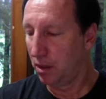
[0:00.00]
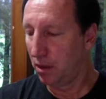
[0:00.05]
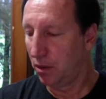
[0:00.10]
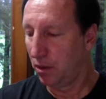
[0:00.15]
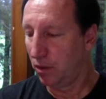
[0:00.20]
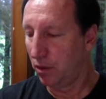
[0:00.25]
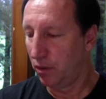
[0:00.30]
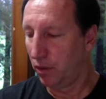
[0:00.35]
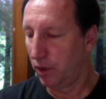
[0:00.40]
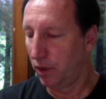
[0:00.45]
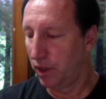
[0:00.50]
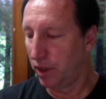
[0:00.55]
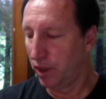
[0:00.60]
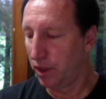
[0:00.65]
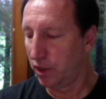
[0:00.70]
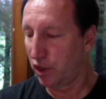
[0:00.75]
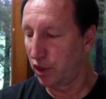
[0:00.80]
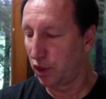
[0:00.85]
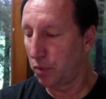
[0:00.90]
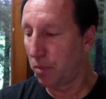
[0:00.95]
the
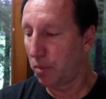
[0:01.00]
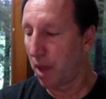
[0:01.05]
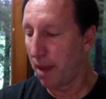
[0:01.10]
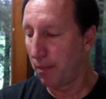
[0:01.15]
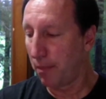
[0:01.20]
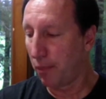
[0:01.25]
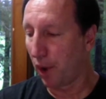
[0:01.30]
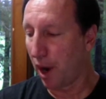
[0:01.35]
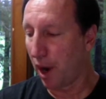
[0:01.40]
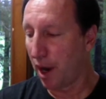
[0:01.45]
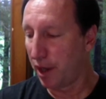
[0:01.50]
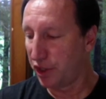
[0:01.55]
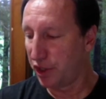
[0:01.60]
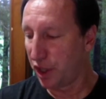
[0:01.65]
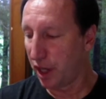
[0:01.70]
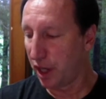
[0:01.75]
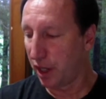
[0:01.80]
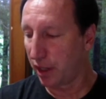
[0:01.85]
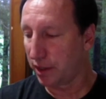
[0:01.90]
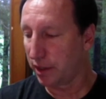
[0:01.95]
Zume
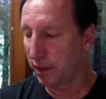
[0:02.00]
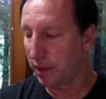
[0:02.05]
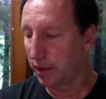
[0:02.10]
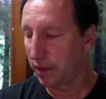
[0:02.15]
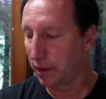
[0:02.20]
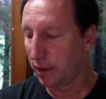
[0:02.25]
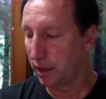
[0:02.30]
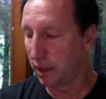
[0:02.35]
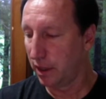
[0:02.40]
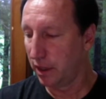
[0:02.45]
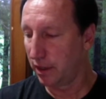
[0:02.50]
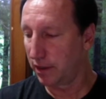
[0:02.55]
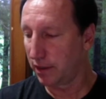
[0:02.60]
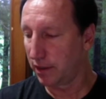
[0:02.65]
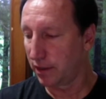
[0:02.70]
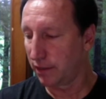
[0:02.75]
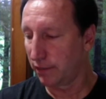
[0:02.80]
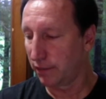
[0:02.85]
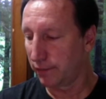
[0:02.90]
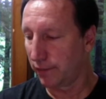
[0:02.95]
project
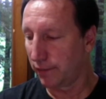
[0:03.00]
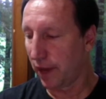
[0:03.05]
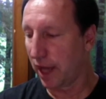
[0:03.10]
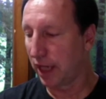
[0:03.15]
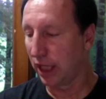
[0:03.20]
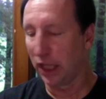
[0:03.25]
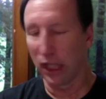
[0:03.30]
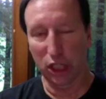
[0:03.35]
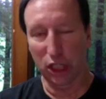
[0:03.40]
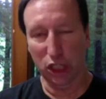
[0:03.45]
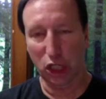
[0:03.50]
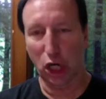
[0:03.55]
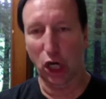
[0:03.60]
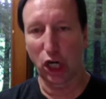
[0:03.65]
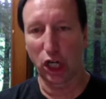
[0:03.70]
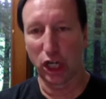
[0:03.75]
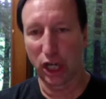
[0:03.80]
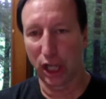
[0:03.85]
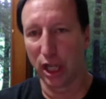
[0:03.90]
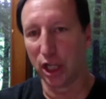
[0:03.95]
is finally starting
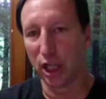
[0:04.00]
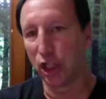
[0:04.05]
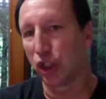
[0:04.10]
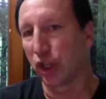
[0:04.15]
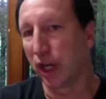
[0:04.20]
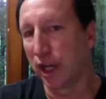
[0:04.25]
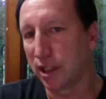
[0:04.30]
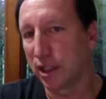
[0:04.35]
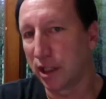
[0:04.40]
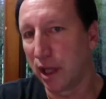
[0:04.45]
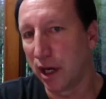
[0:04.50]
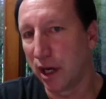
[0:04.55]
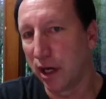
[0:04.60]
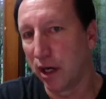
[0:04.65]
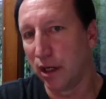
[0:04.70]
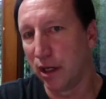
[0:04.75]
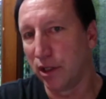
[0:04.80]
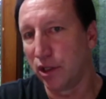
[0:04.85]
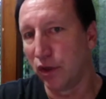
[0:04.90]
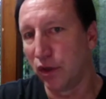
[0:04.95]
to get translated
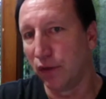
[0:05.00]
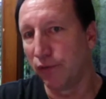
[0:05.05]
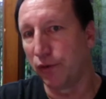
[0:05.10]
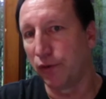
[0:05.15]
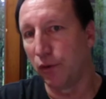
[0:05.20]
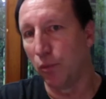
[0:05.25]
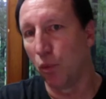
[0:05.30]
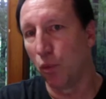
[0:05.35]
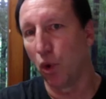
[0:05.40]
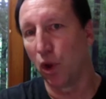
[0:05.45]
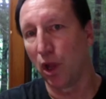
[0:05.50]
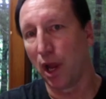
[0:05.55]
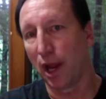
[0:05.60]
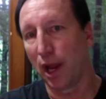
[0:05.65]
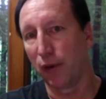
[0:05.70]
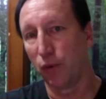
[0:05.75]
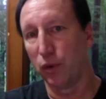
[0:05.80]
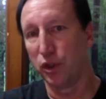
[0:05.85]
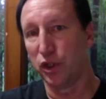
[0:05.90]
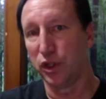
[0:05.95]
into a few more
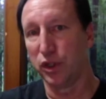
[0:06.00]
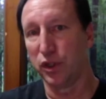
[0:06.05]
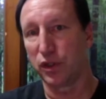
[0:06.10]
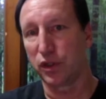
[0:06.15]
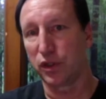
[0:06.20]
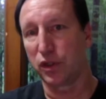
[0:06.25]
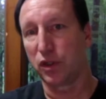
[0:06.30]
languages.